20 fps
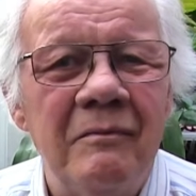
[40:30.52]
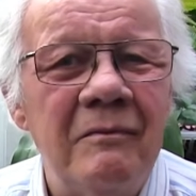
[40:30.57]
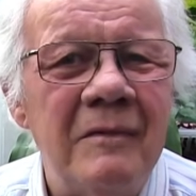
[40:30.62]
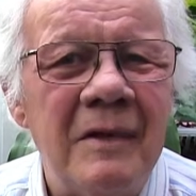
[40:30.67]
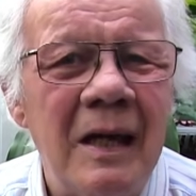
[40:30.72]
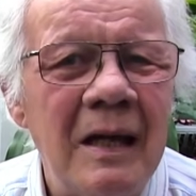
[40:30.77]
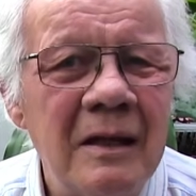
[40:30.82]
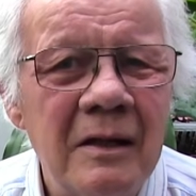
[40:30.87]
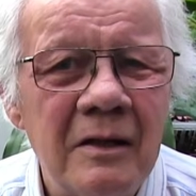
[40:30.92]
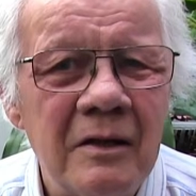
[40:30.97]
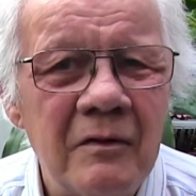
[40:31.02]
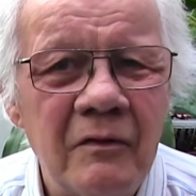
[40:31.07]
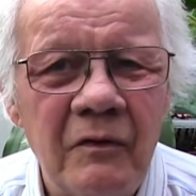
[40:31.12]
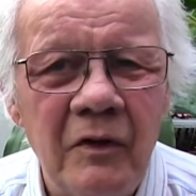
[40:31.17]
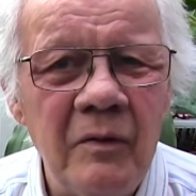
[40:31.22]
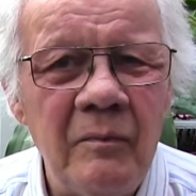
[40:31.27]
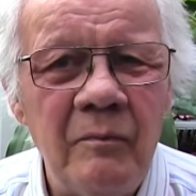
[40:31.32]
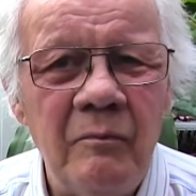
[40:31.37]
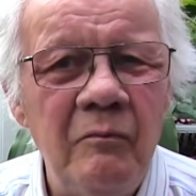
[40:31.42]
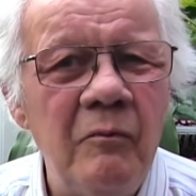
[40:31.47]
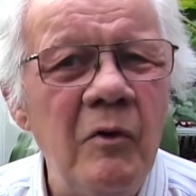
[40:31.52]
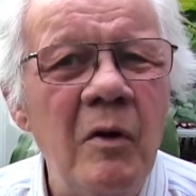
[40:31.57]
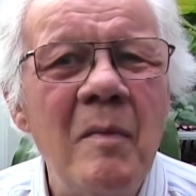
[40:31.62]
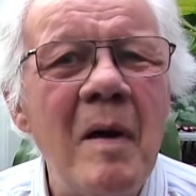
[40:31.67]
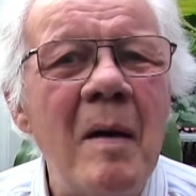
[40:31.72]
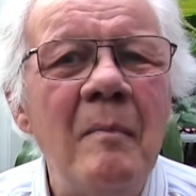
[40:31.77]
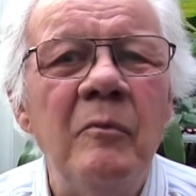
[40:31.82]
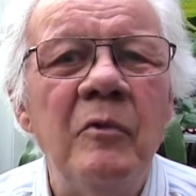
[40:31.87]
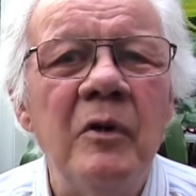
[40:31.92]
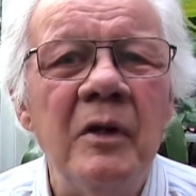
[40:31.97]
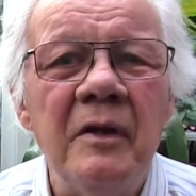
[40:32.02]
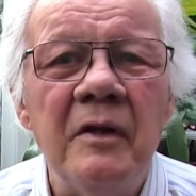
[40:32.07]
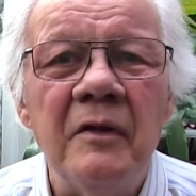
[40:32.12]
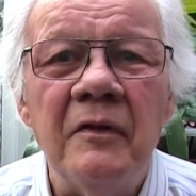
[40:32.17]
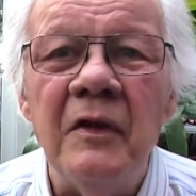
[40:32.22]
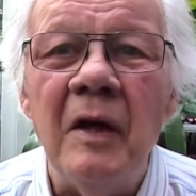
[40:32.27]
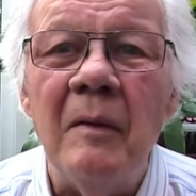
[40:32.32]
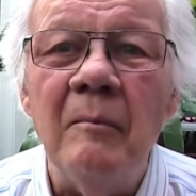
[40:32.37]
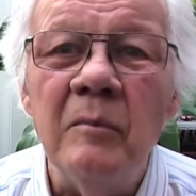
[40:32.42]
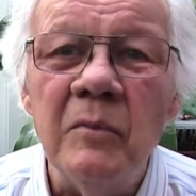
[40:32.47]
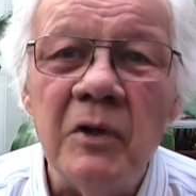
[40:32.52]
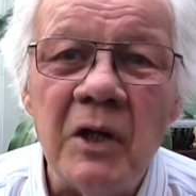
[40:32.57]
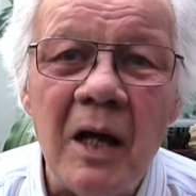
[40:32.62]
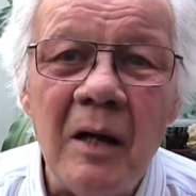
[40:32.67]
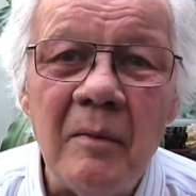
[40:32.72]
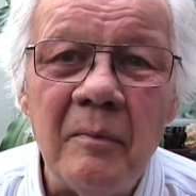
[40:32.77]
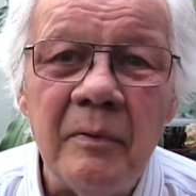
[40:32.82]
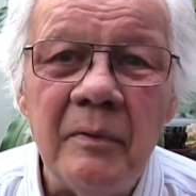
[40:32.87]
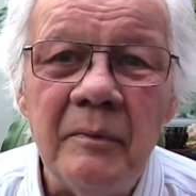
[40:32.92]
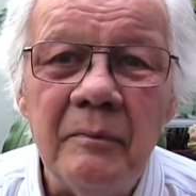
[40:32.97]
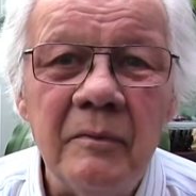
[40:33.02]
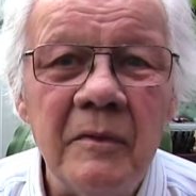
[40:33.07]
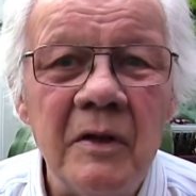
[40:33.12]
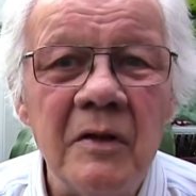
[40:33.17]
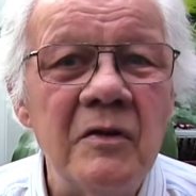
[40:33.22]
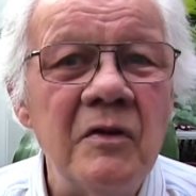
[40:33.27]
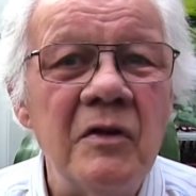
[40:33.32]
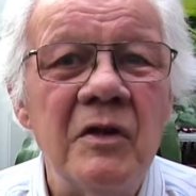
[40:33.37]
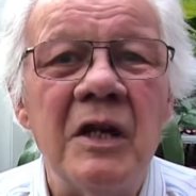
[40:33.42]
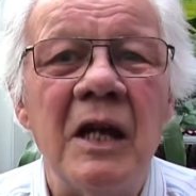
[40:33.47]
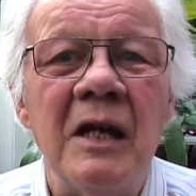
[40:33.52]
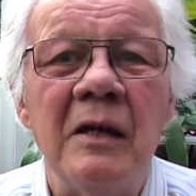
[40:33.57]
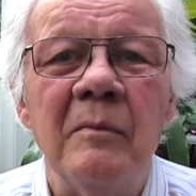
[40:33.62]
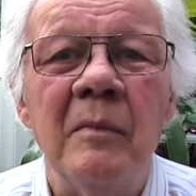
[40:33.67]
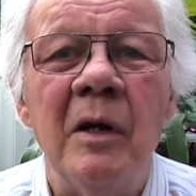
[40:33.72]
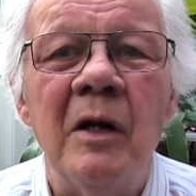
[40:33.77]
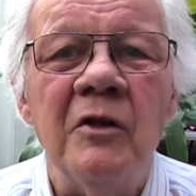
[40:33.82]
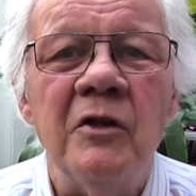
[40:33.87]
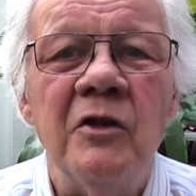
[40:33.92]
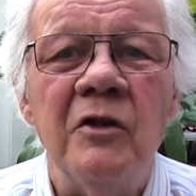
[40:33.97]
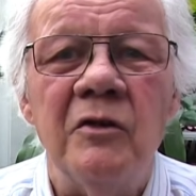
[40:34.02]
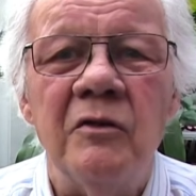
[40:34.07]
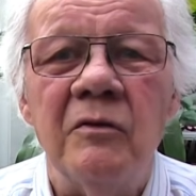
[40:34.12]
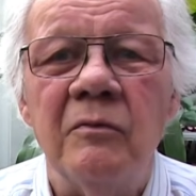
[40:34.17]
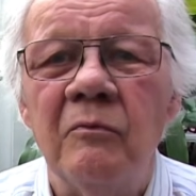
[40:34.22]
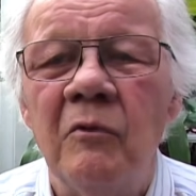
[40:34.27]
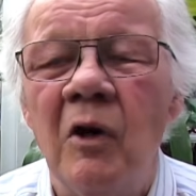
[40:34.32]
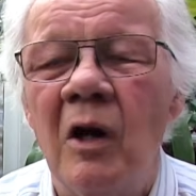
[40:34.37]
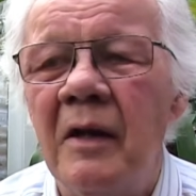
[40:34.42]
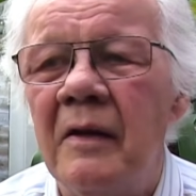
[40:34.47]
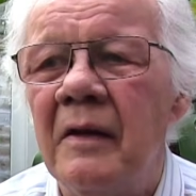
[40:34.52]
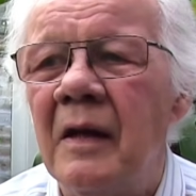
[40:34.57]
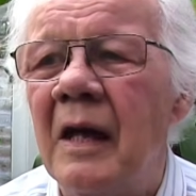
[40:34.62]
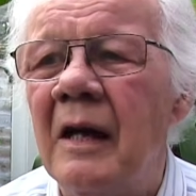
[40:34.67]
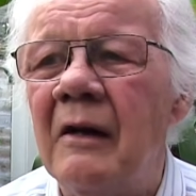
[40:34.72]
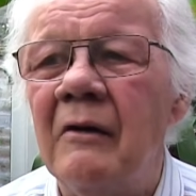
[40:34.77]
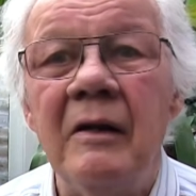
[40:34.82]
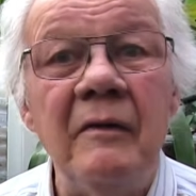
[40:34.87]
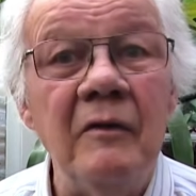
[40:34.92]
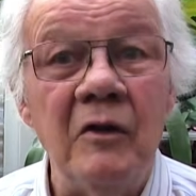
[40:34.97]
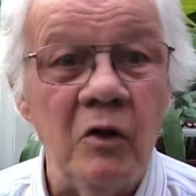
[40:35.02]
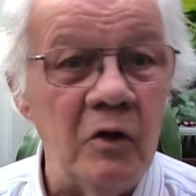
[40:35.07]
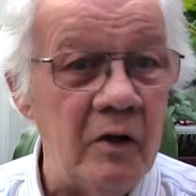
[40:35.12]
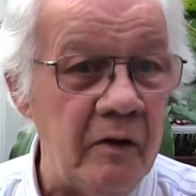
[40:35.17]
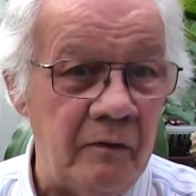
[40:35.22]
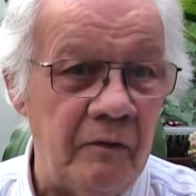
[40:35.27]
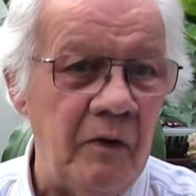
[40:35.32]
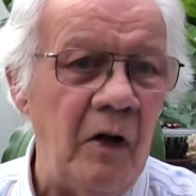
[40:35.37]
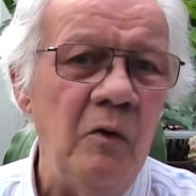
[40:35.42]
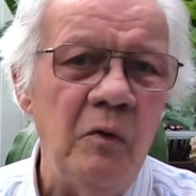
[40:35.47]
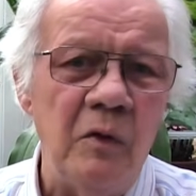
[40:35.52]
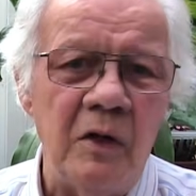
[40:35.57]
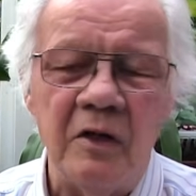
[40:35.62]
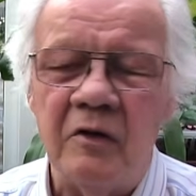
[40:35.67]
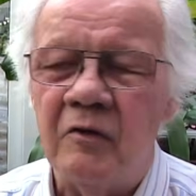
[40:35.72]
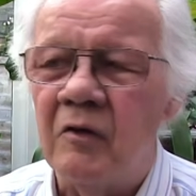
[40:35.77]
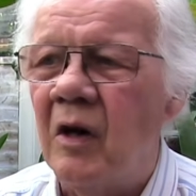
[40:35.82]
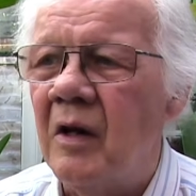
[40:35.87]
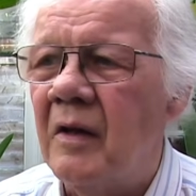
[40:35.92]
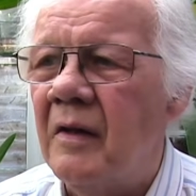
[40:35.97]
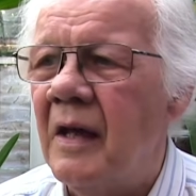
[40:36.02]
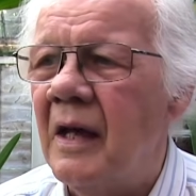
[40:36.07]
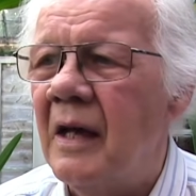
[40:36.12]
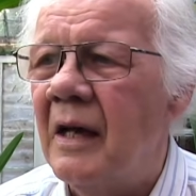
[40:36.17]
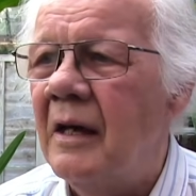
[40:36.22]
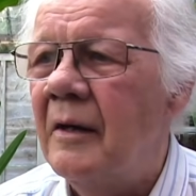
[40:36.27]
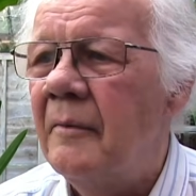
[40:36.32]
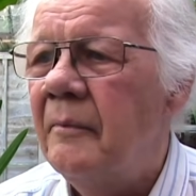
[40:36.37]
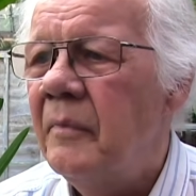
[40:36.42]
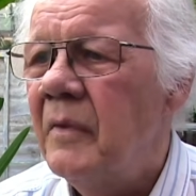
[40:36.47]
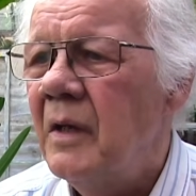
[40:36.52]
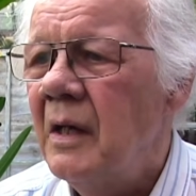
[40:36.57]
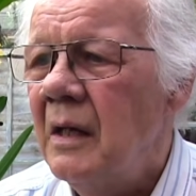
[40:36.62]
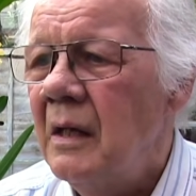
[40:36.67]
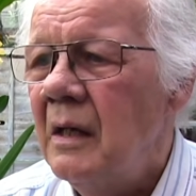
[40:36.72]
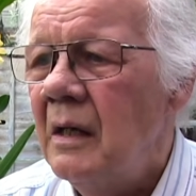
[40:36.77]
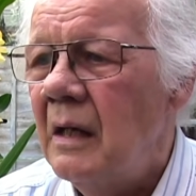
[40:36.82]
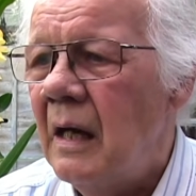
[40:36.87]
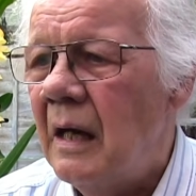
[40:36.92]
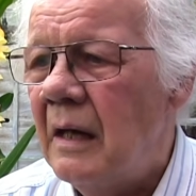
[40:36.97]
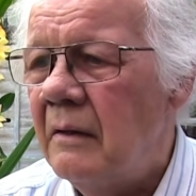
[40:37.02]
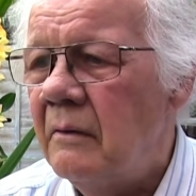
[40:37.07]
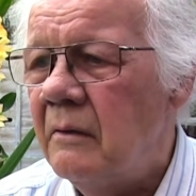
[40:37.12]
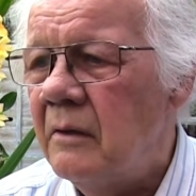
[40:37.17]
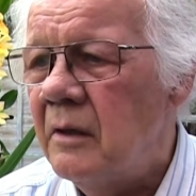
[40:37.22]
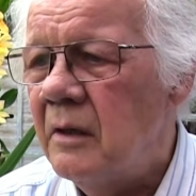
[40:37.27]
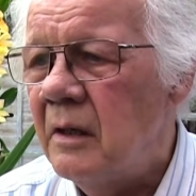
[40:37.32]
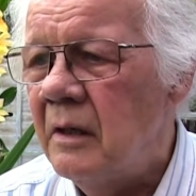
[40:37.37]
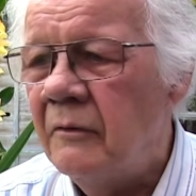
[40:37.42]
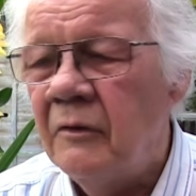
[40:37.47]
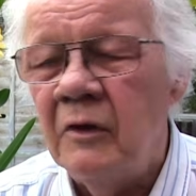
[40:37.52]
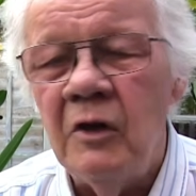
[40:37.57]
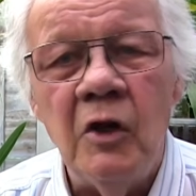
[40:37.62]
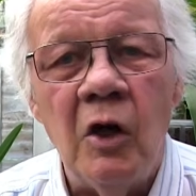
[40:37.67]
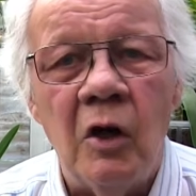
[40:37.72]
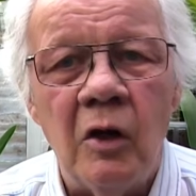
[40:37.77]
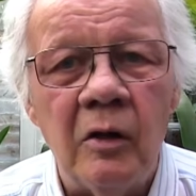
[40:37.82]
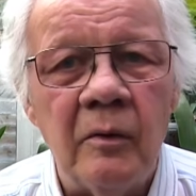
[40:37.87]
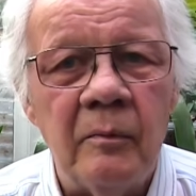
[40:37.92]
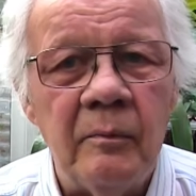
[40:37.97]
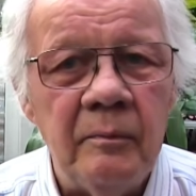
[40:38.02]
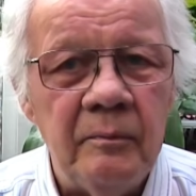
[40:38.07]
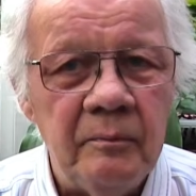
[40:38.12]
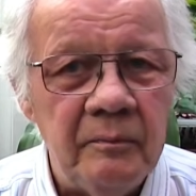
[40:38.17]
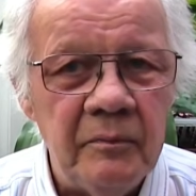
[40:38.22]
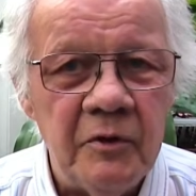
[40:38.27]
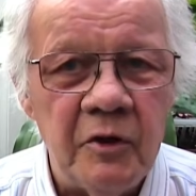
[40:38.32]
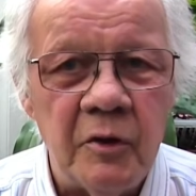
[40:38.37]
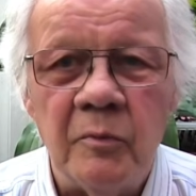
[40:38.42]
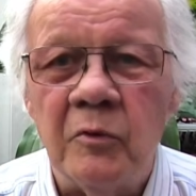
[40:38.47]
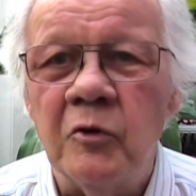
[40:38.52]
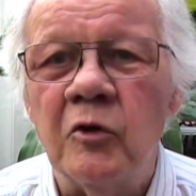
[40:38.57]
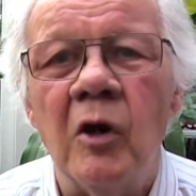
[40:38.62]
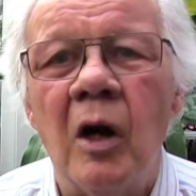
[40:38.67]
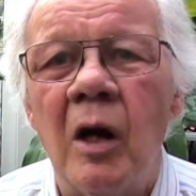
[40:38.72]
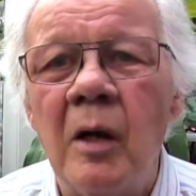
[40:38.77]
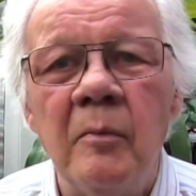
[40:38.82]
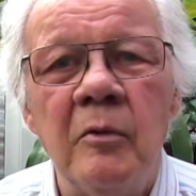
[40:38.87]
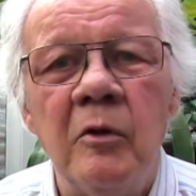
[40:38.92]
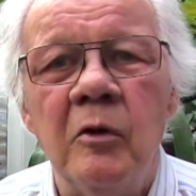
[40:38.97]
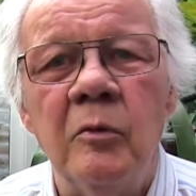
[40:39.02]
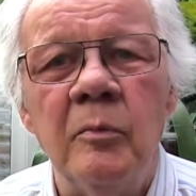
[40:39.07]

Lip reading: thanks for remembering the thumbs up. Doesn't take much, it's right there, even on your phone it's right there. And if you're not a subscriber,